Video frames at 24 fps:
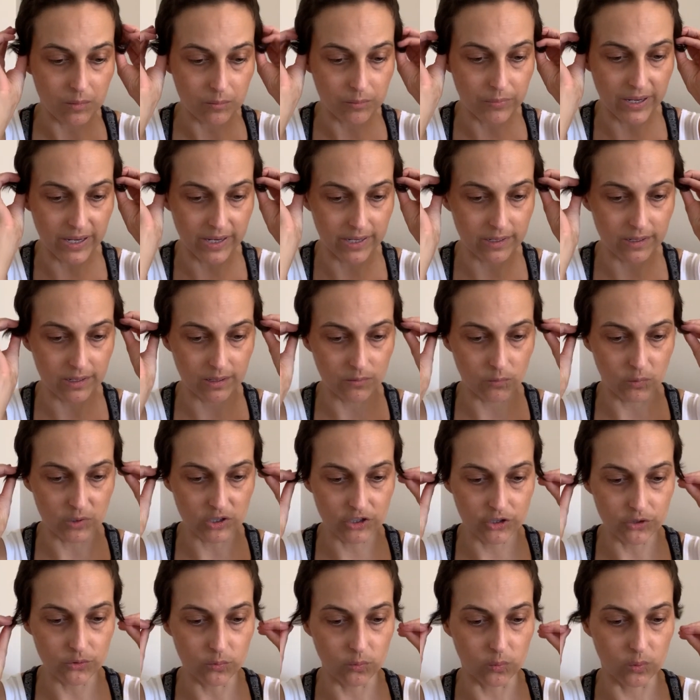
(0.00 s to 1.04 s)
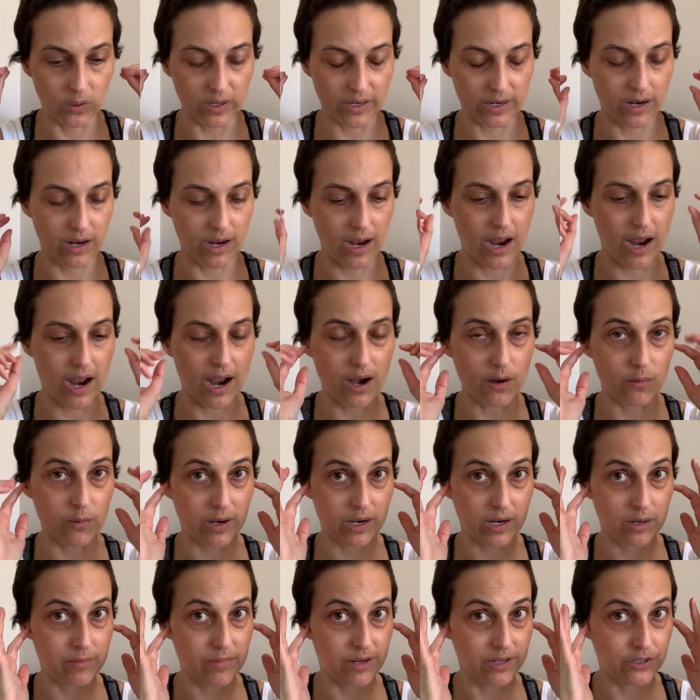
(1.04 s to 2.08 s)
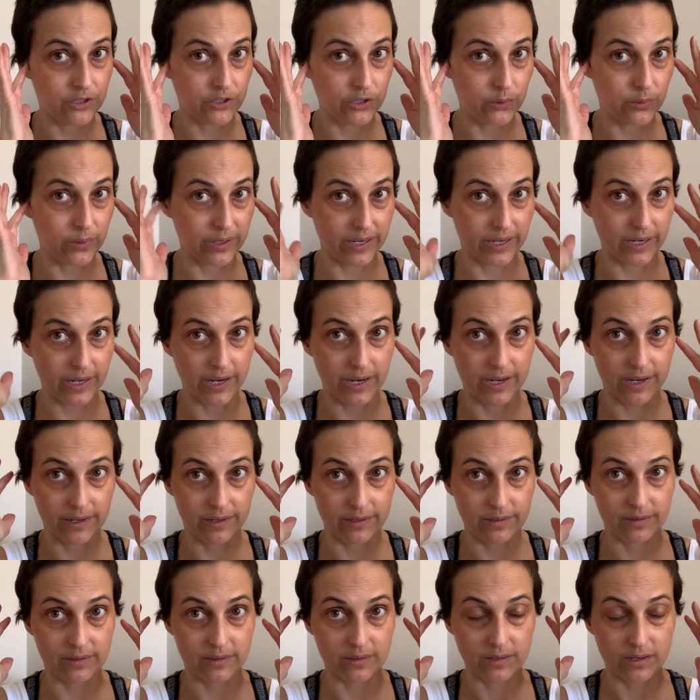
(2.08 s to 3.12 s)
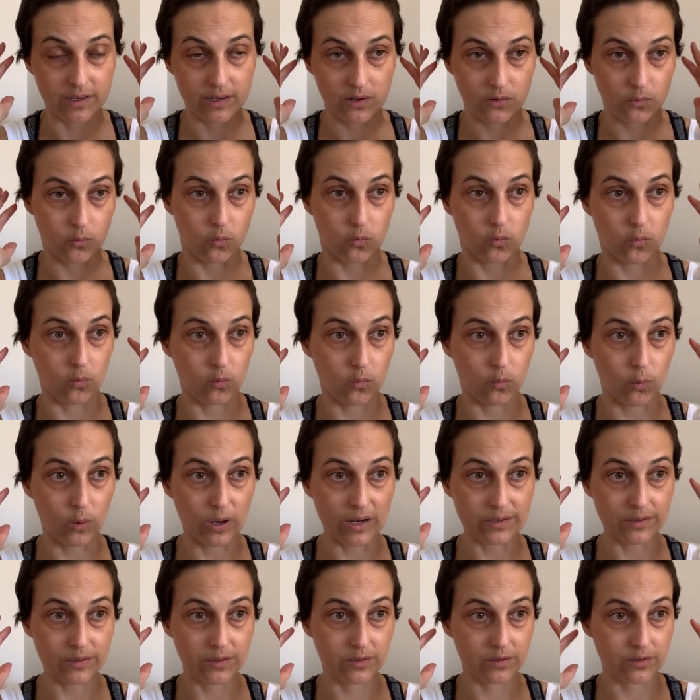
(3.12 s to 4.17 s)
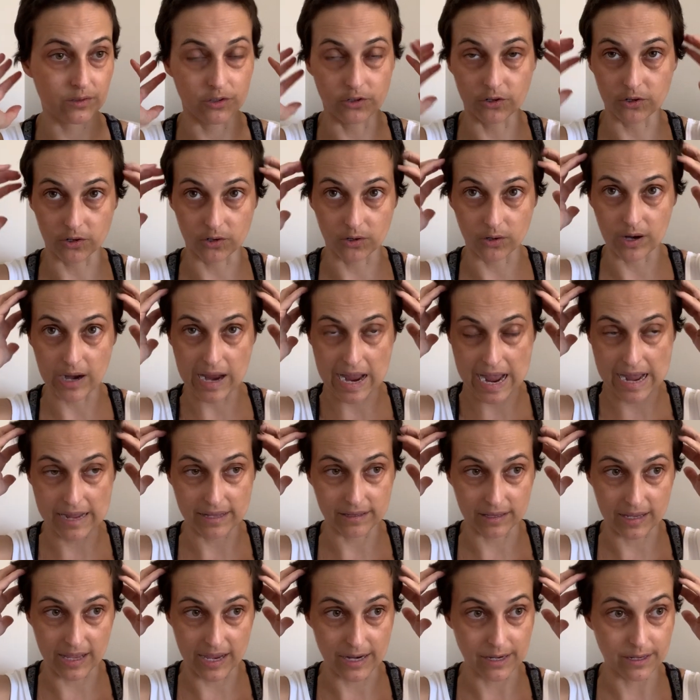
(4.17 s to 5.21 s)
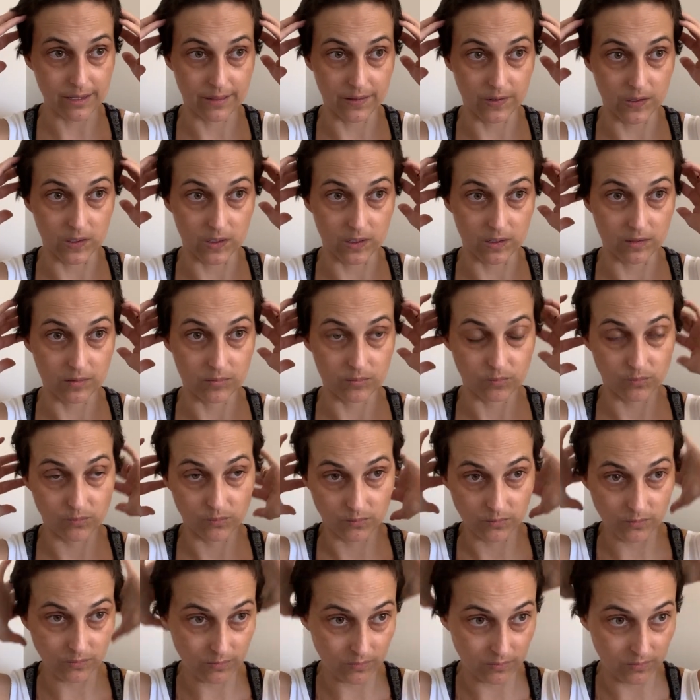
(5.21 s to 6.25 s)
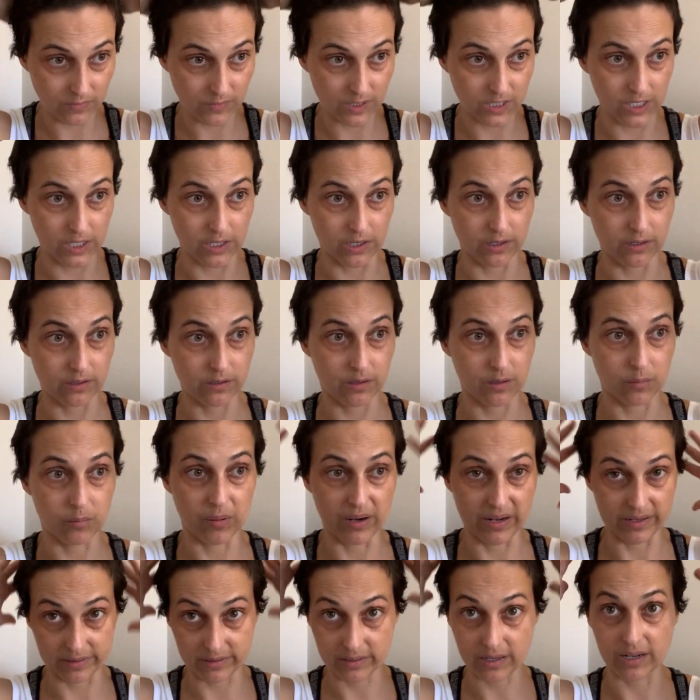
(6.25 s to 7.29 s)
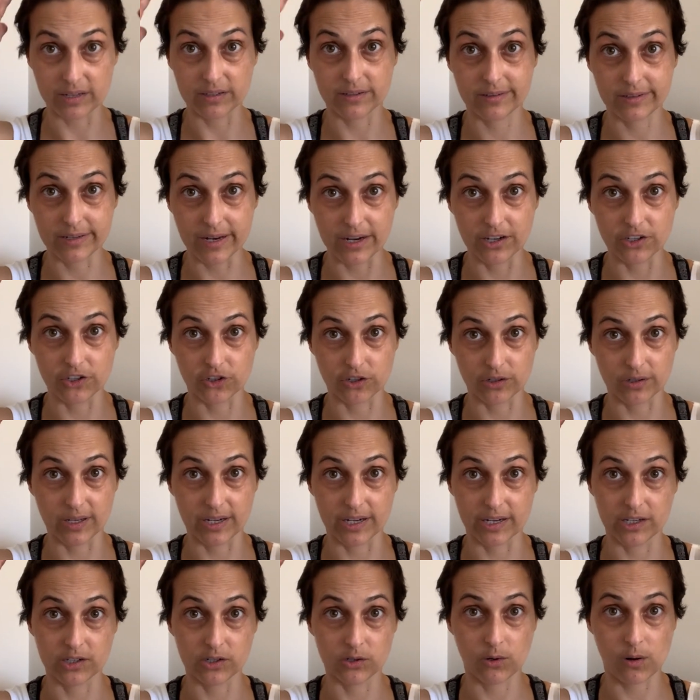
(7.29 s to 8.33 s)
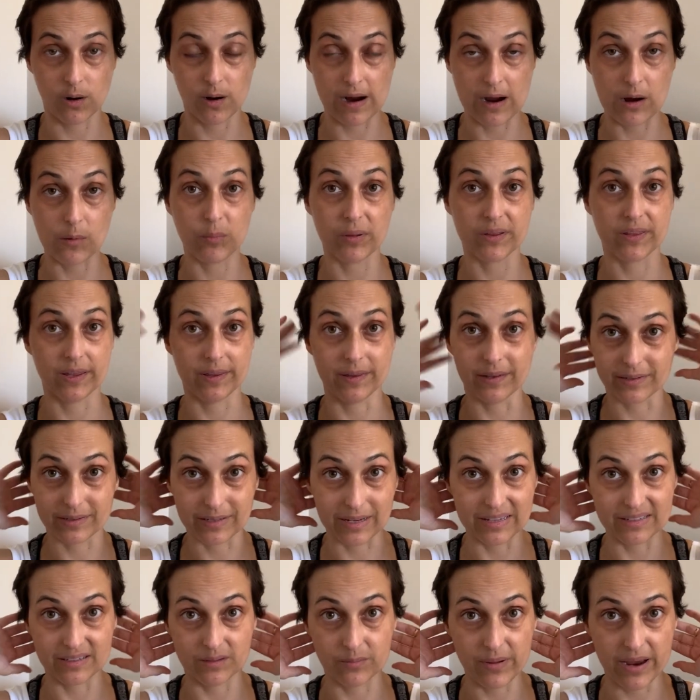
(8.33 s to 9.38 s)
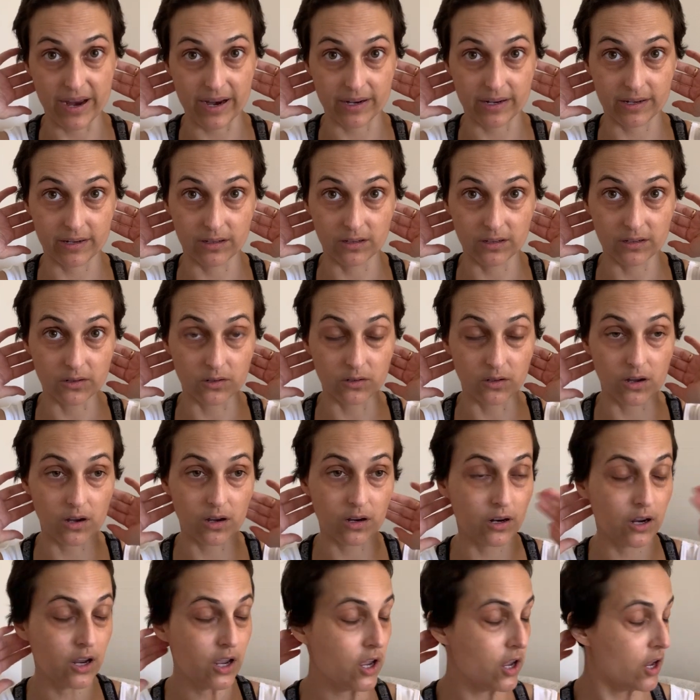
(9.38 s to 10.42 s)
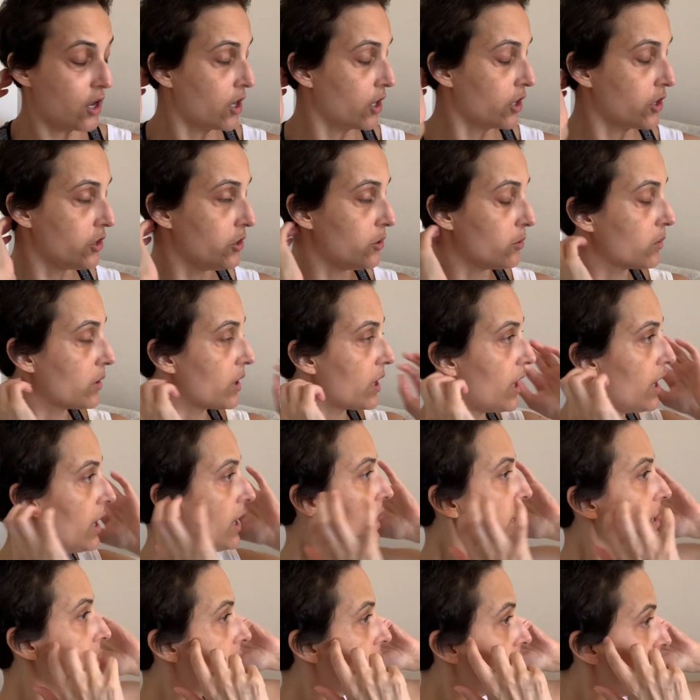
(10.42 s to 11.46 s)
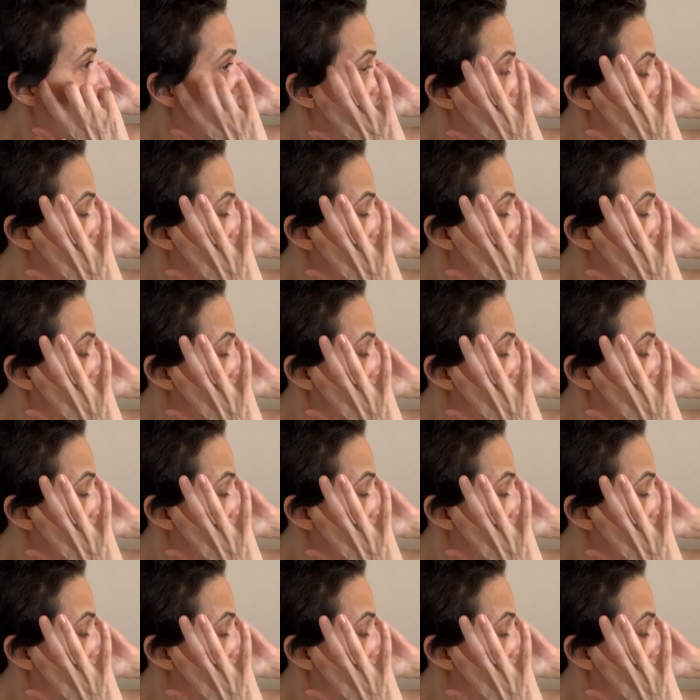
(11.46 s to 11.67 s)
But what I recommend doing is, once you're at like the buzz cut stage, you're letting it grow out, but then the sides and back get a little long, you cut